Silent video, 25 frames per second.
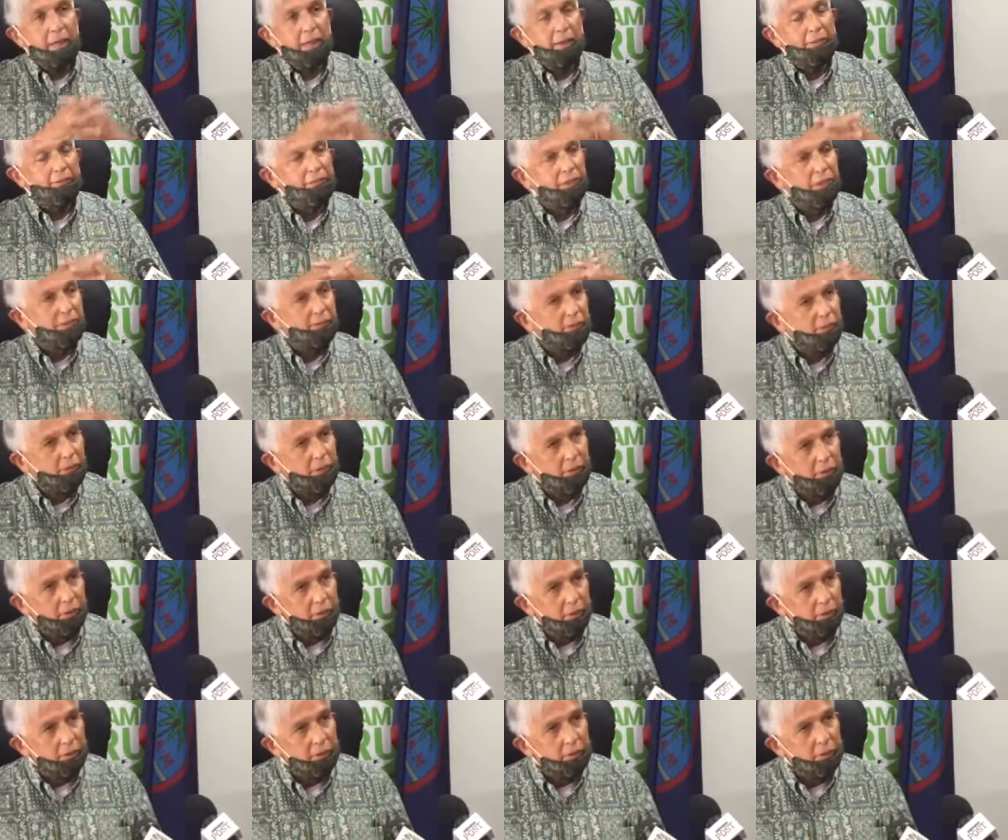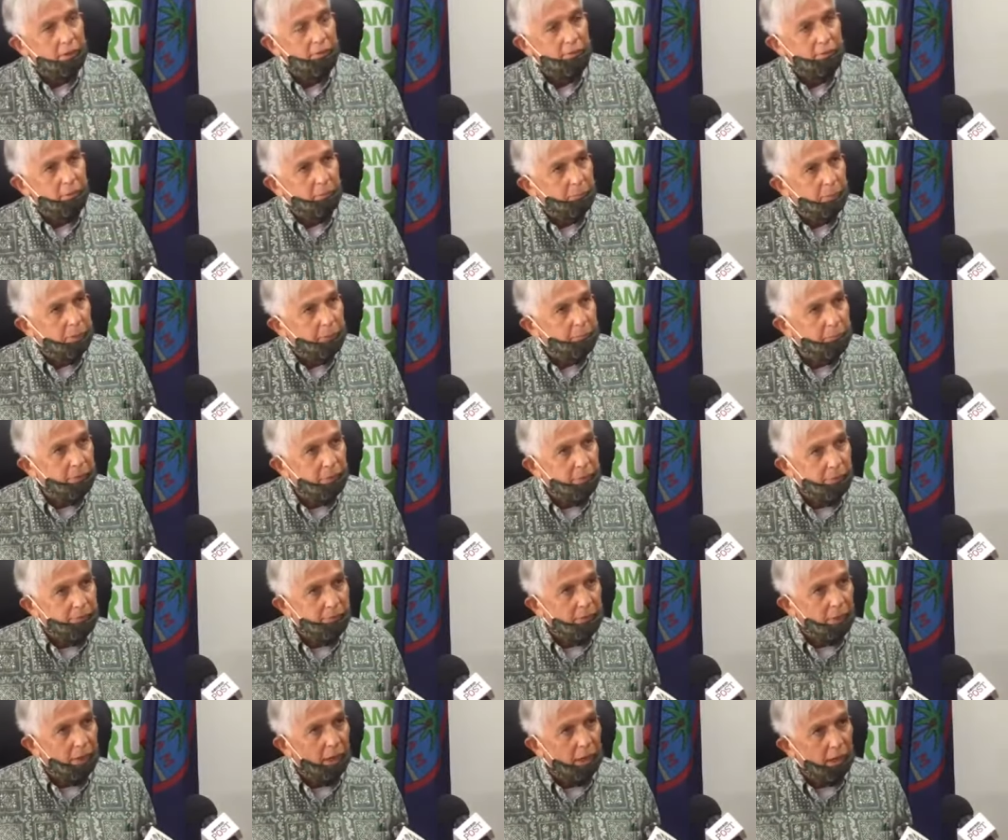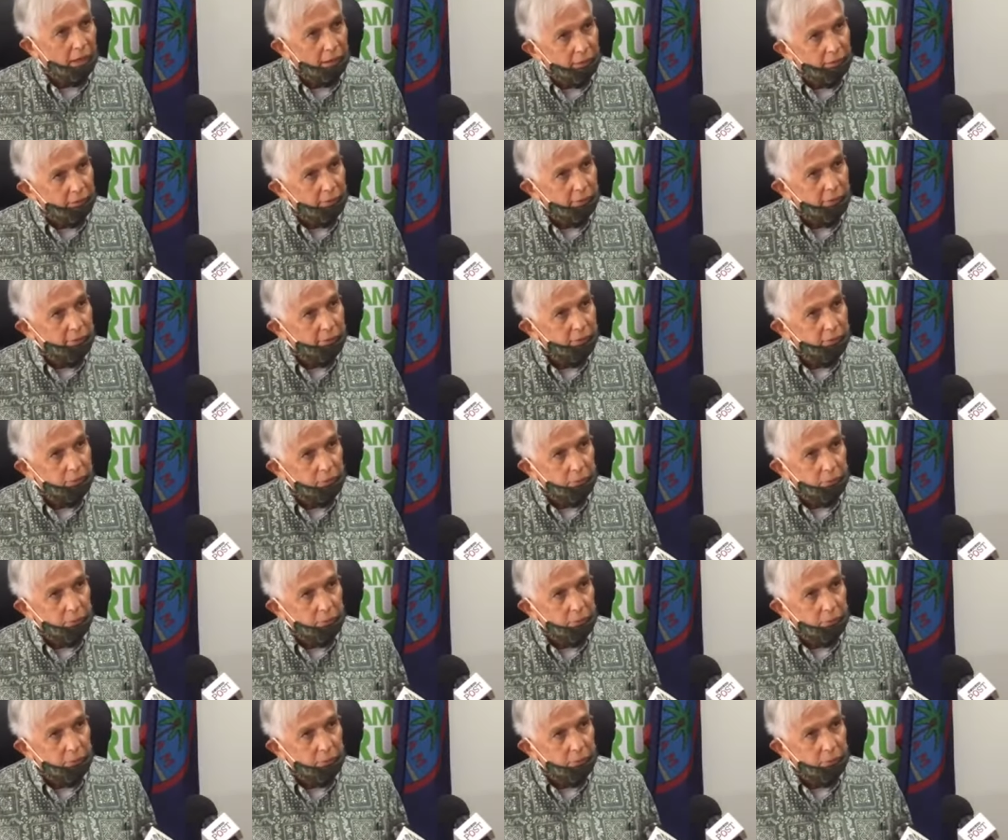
I've never heard of a member of Congress